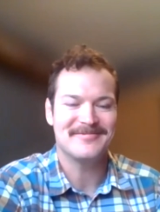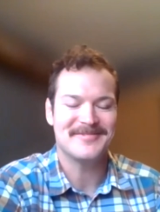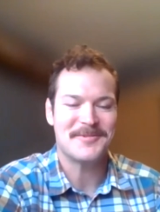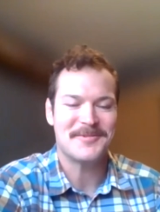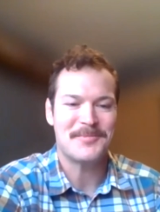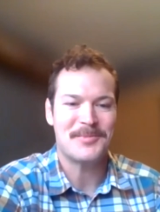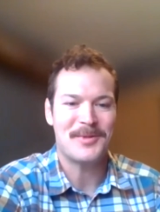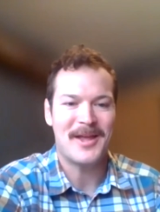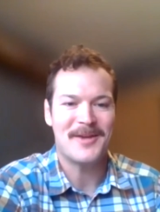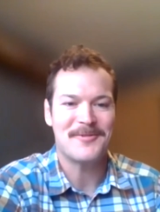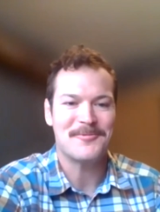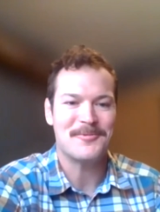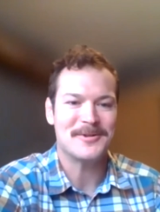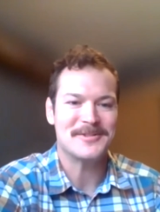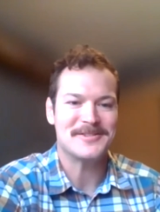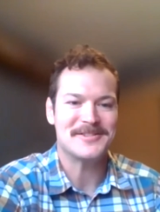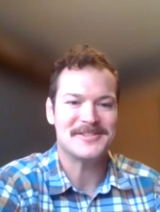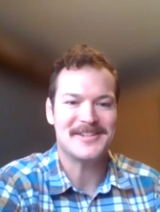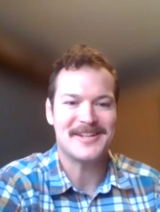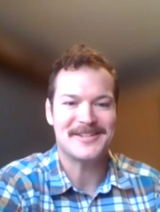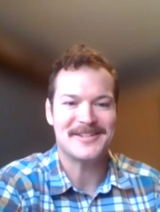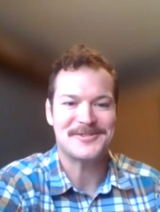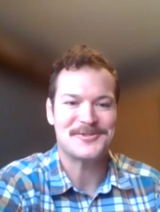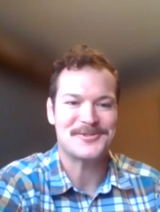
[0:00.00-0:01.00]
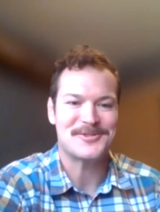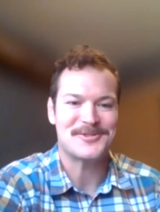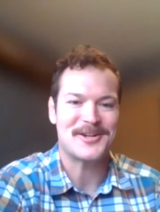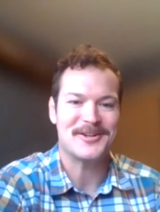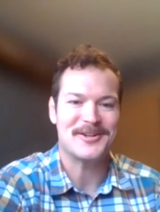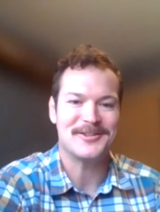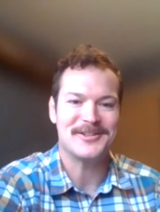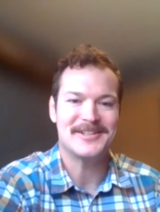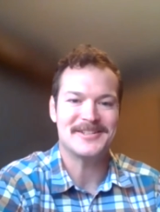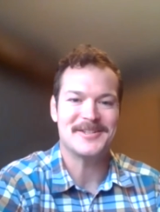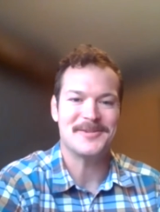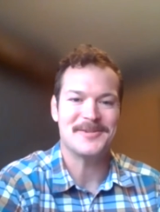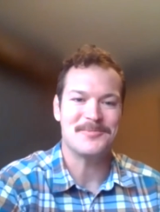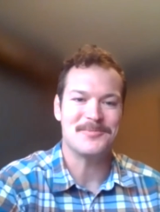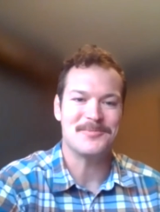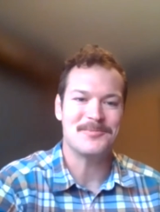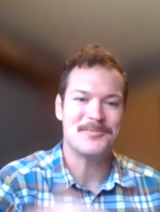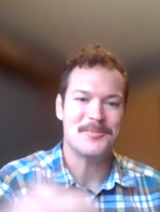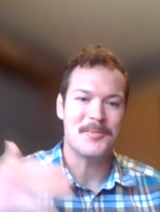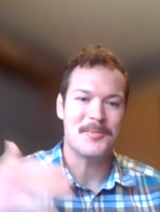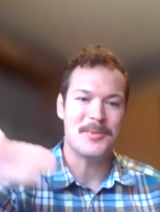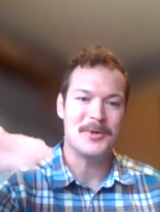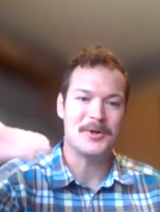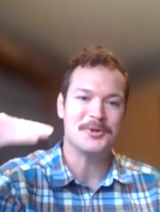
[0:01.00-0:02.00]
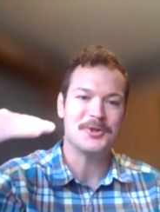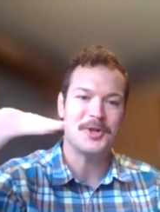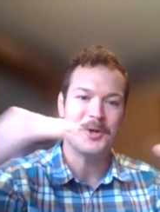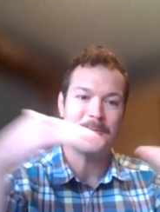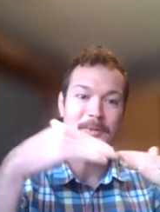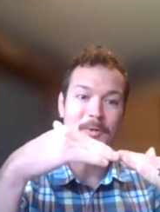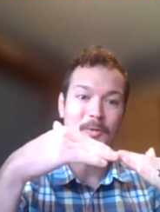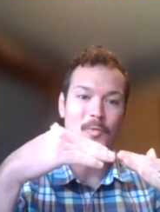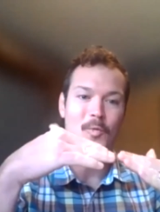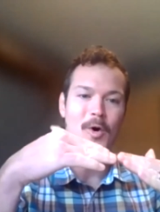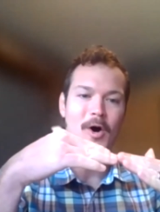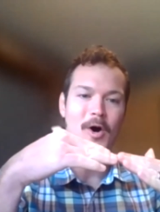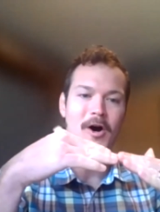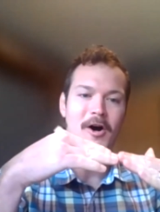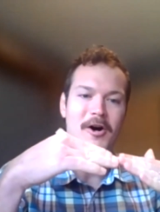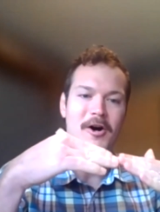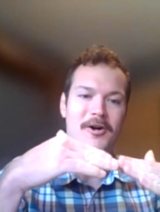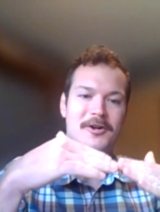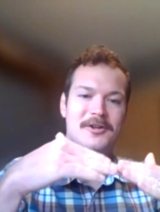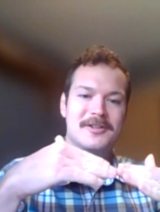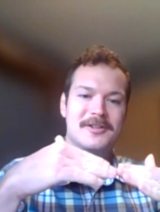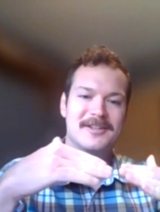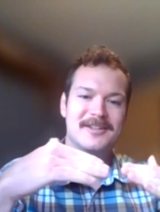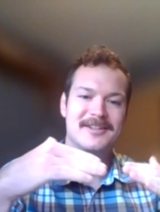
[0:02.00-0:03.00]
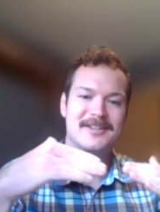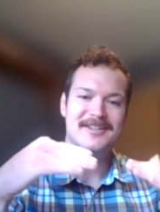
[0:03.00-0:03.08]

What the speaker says: the plan wasn't necessarily to build up a wall